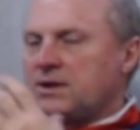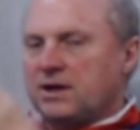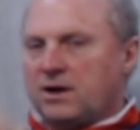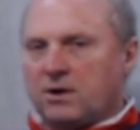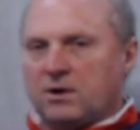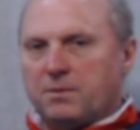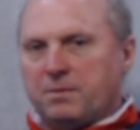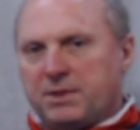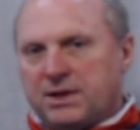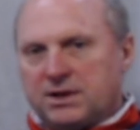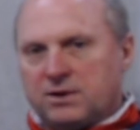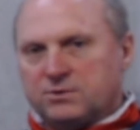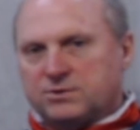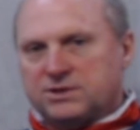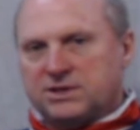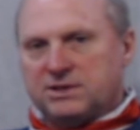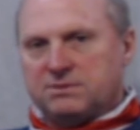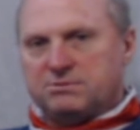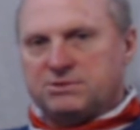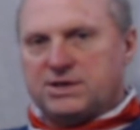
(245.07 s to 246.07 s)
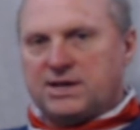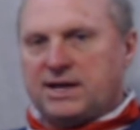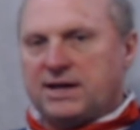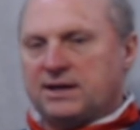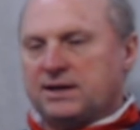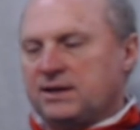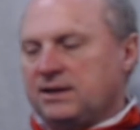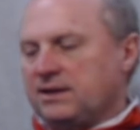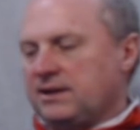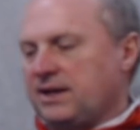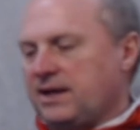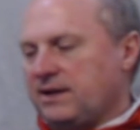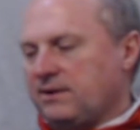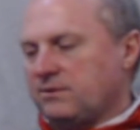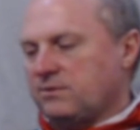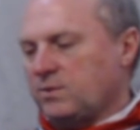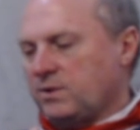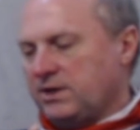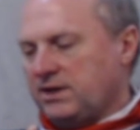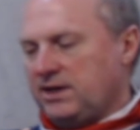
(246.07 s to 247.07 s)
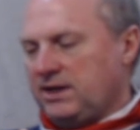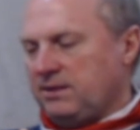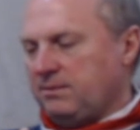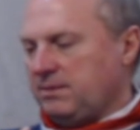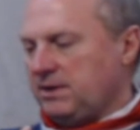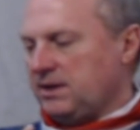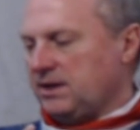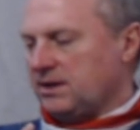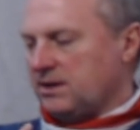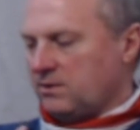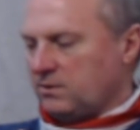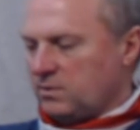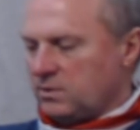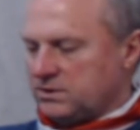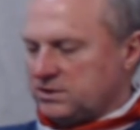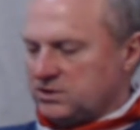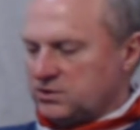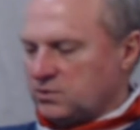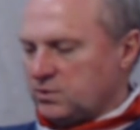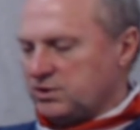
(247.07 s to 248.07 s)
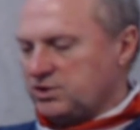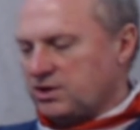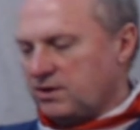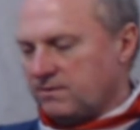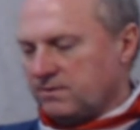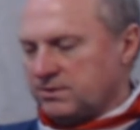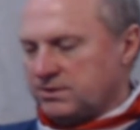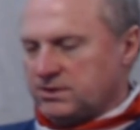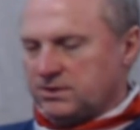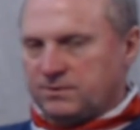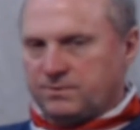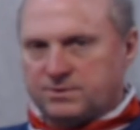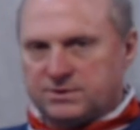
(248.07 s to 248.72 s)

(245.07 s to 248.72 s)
Caught a big old skipjack, and that's what keyed me in on what to switch over to.